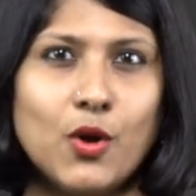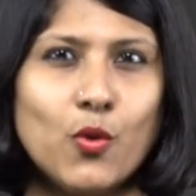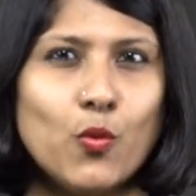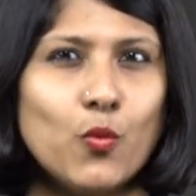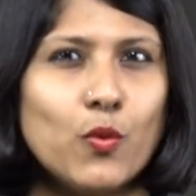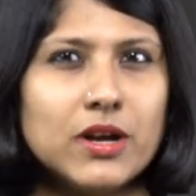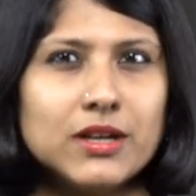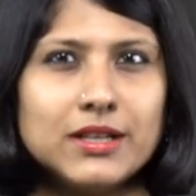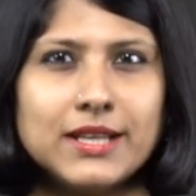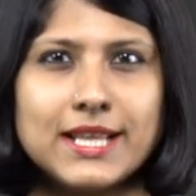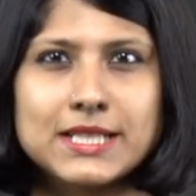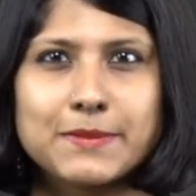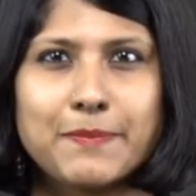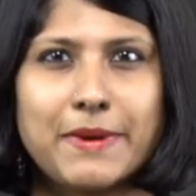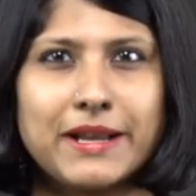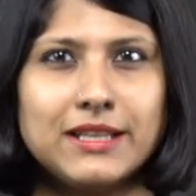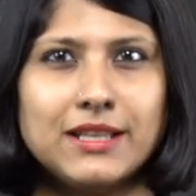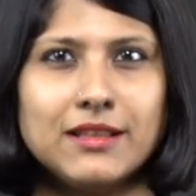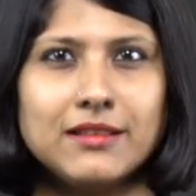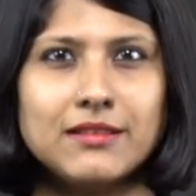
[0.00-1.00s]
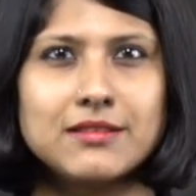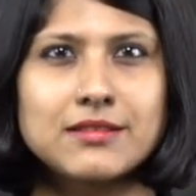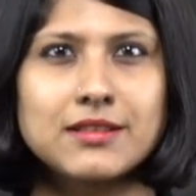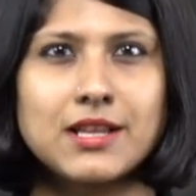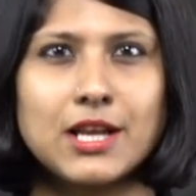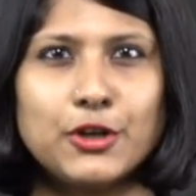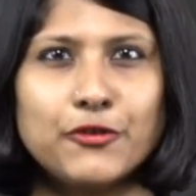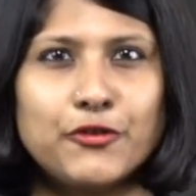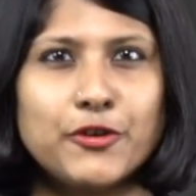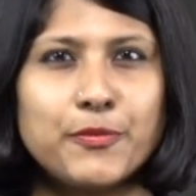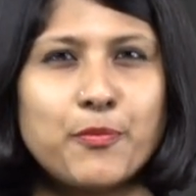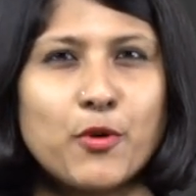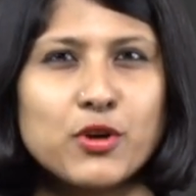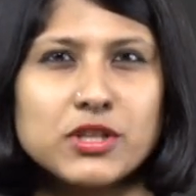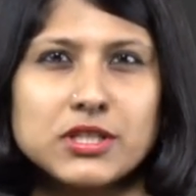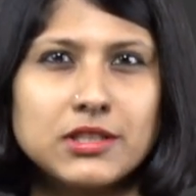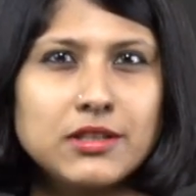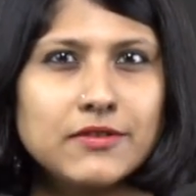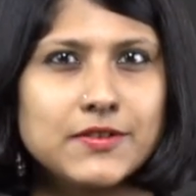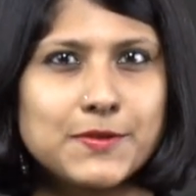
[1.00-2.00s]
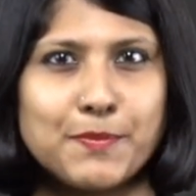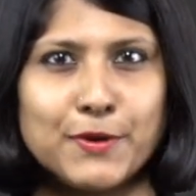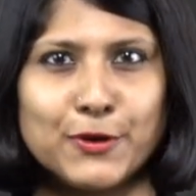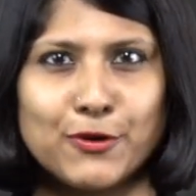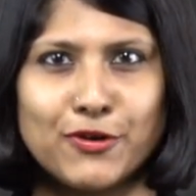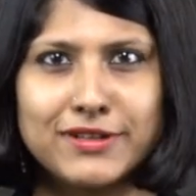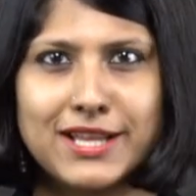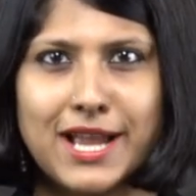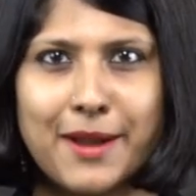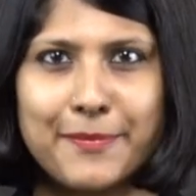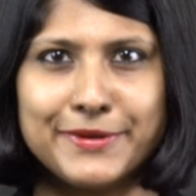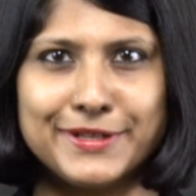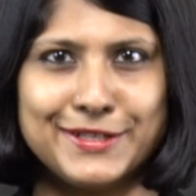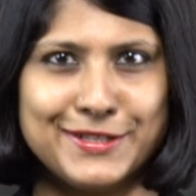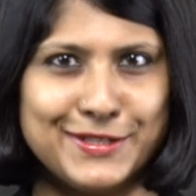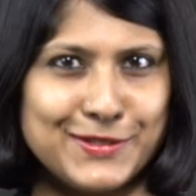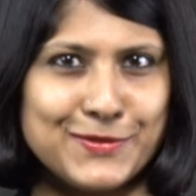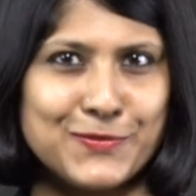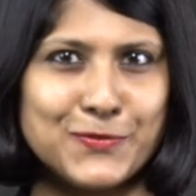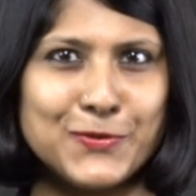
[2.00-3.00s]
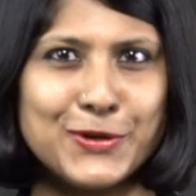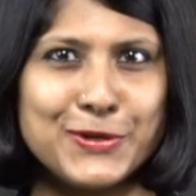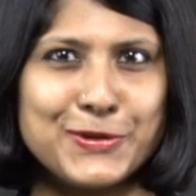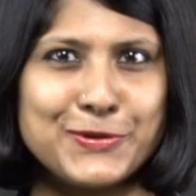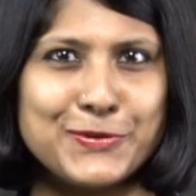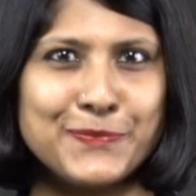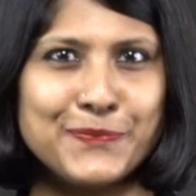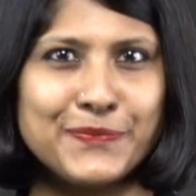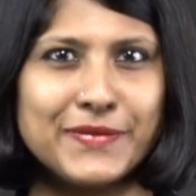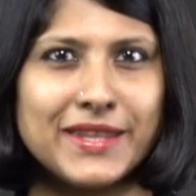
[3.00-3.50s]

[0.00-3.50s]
Weren't expecting this kind of a positive spin on capitalism, were you?